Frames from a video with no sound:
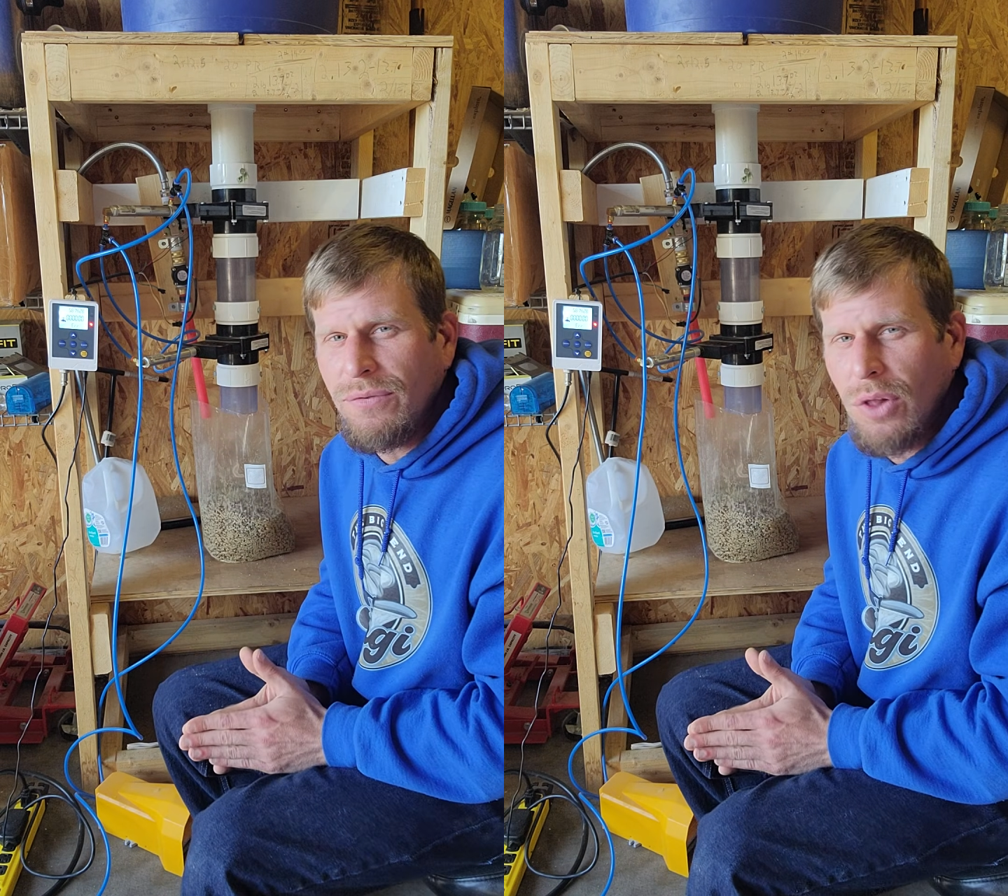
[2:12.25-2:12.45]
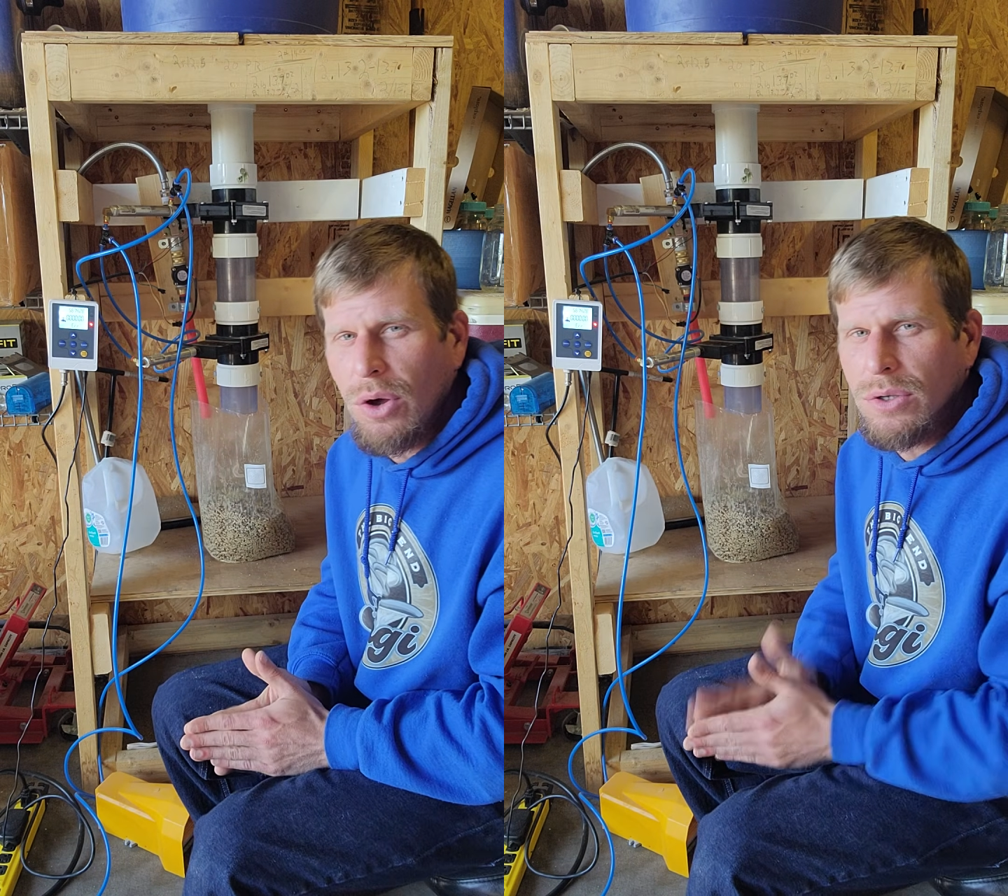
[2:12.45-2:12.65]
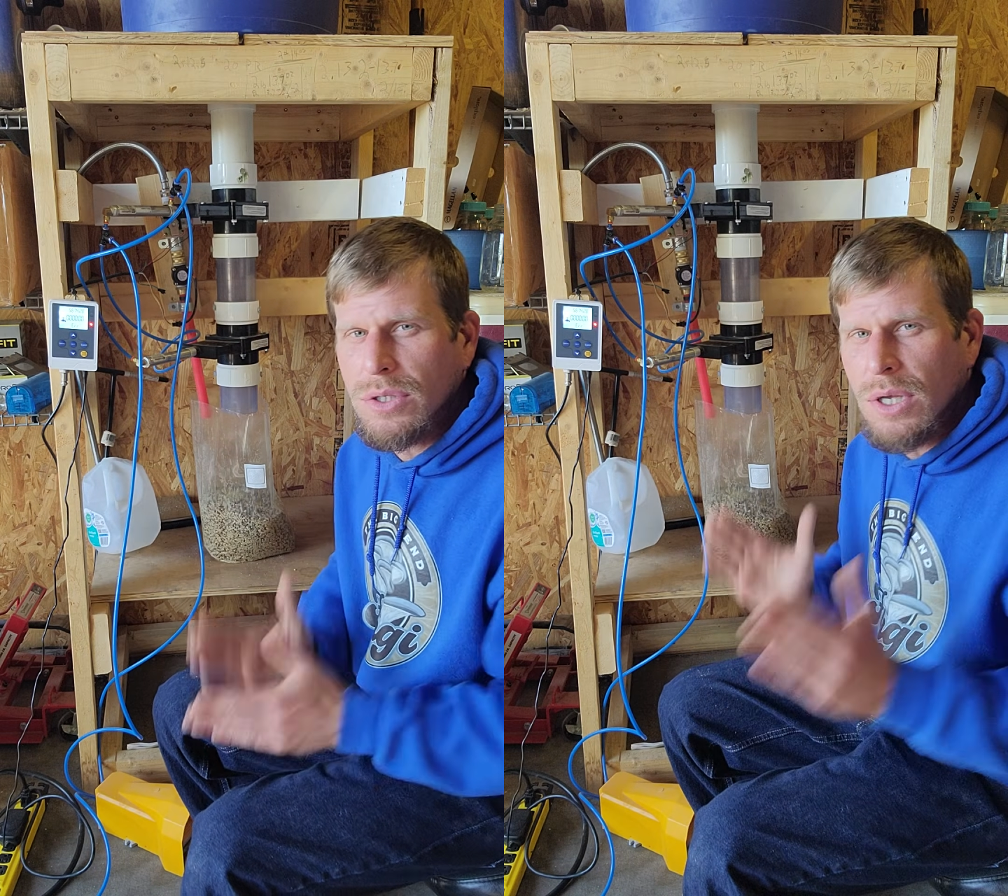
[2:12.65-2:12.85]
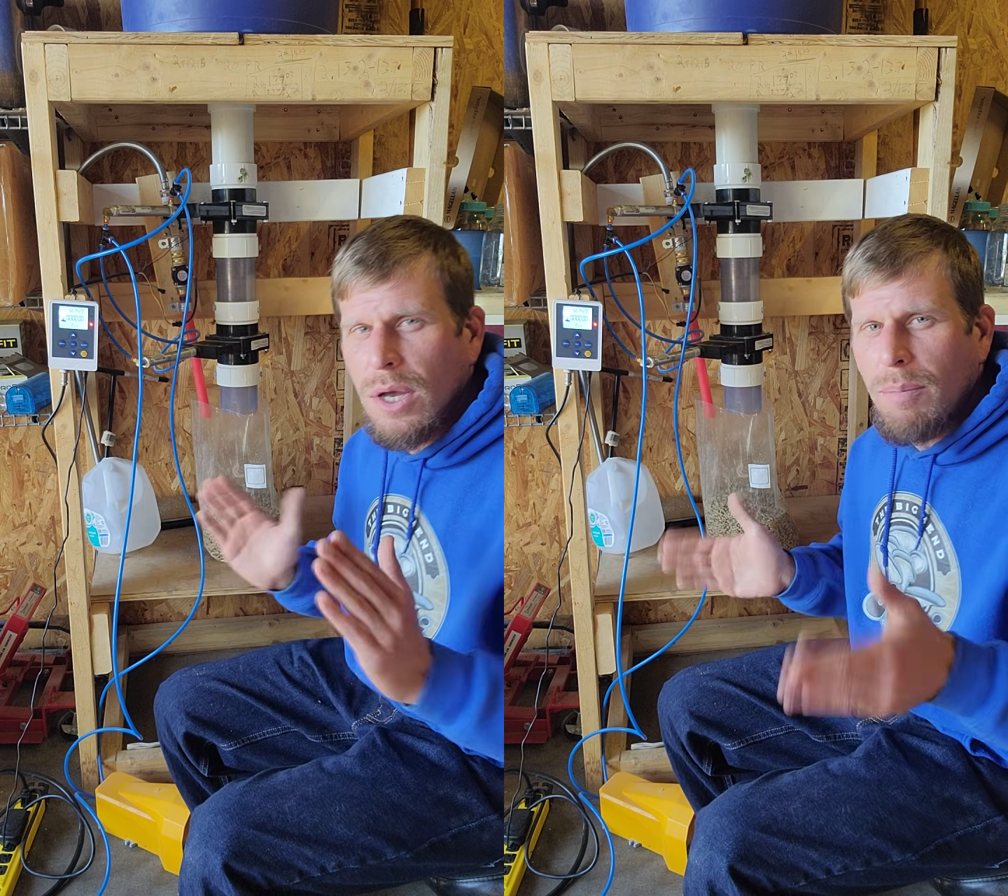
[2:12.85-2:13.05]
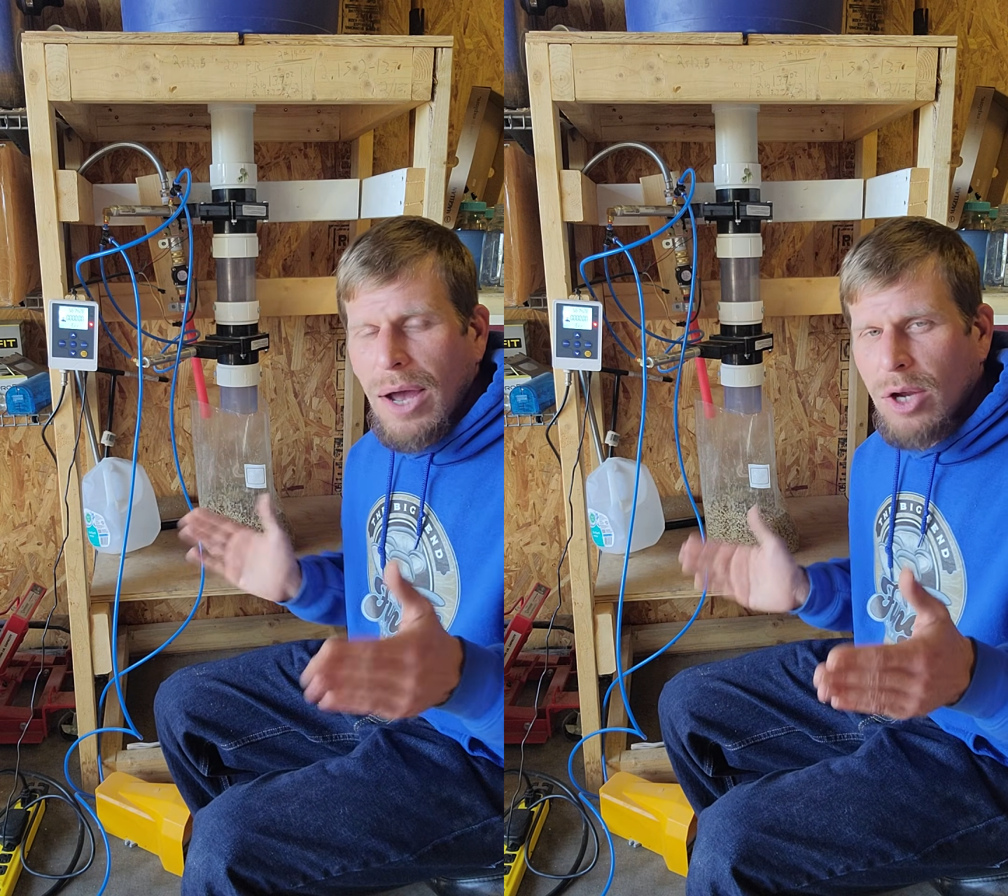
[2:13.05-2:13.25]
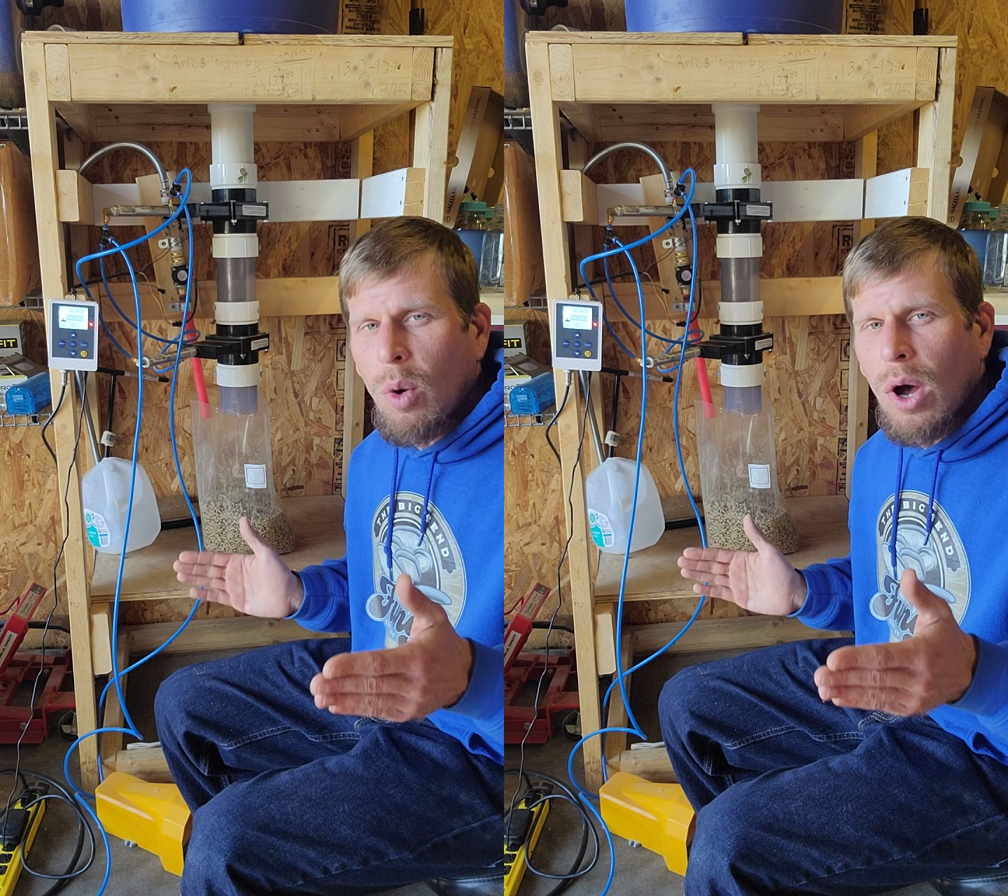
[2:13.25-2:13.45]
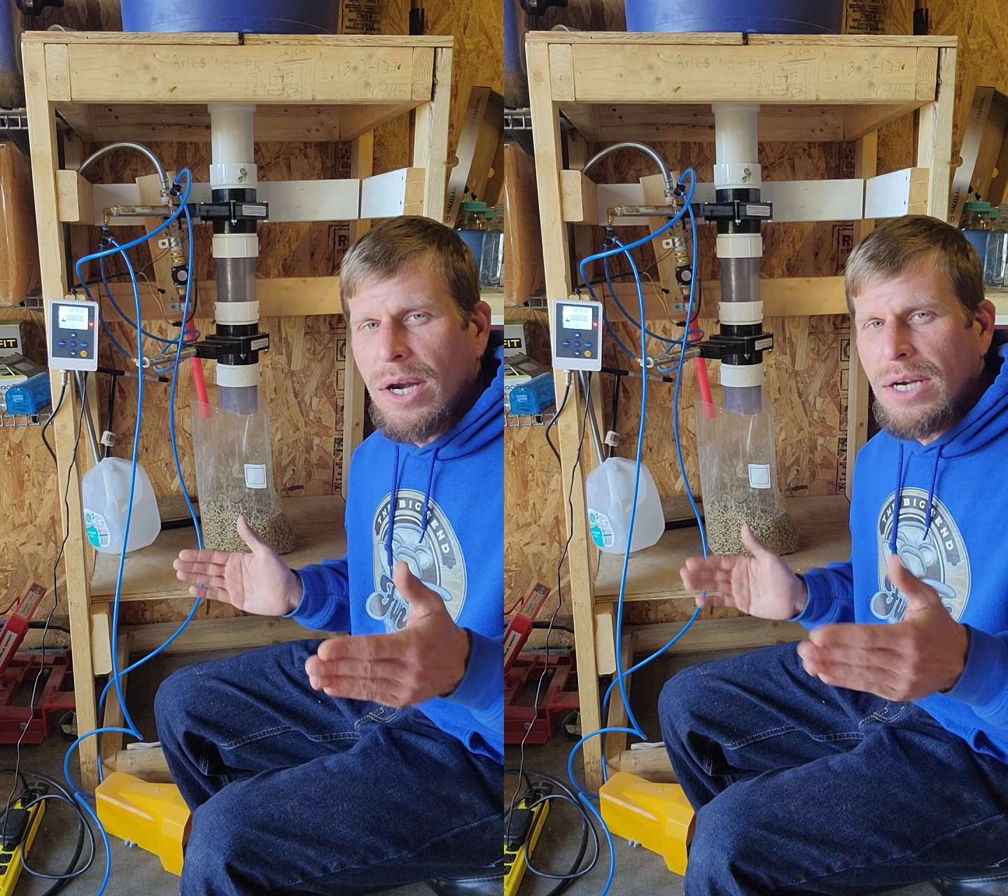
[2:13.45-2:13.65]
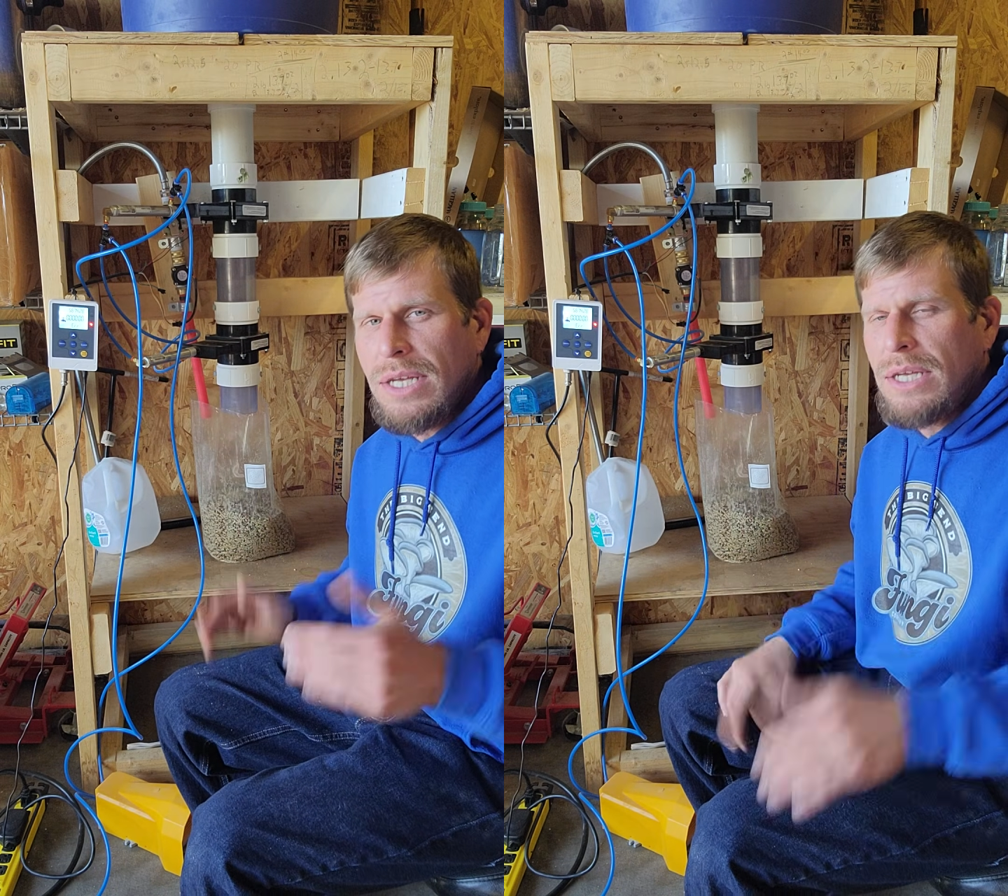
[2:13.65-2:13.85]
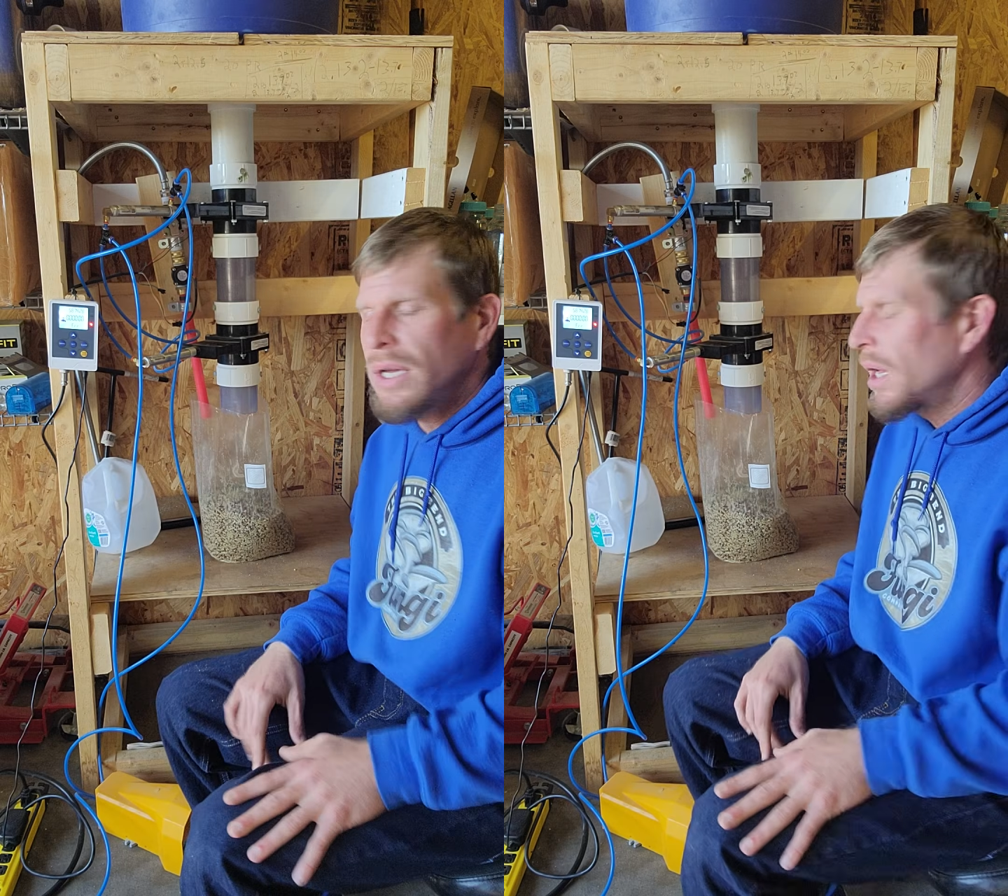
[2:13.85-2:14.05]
flows by quantity.